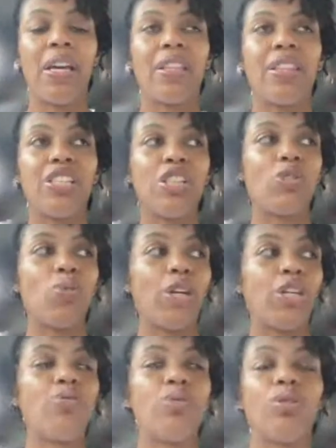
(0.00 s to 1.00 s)
This is where
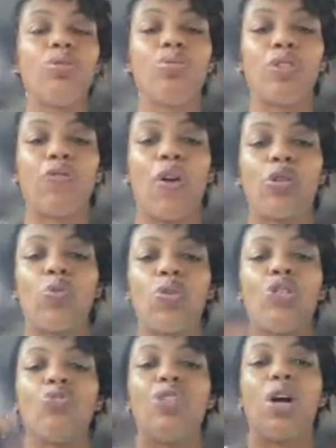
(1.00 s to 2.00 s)
you lose folks when
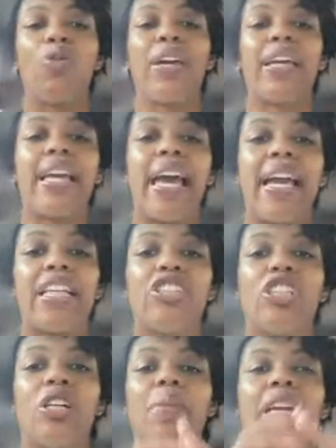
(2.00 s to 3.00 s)
you don't engage
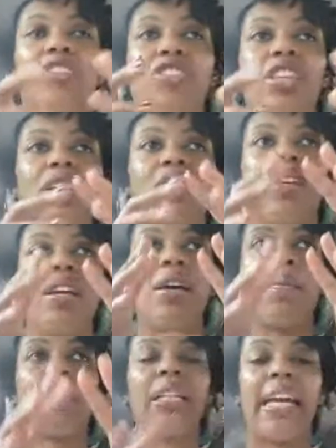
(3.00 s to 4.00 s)
them in the
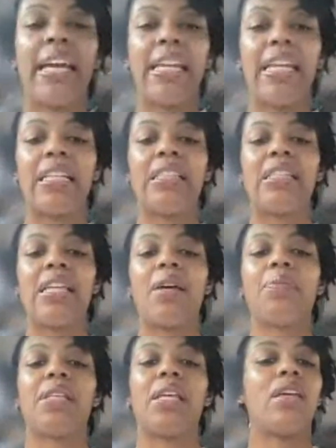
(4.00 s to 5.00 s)
planning
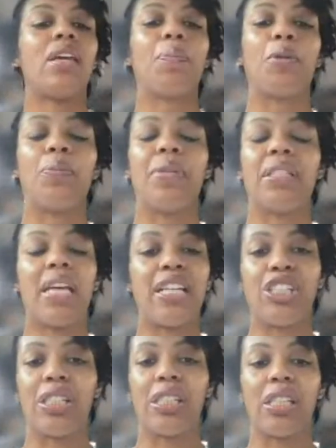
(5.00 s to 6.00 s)
steps and the
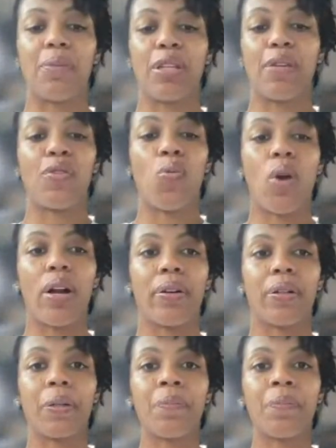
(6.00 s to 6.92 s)
implementation steps of the work.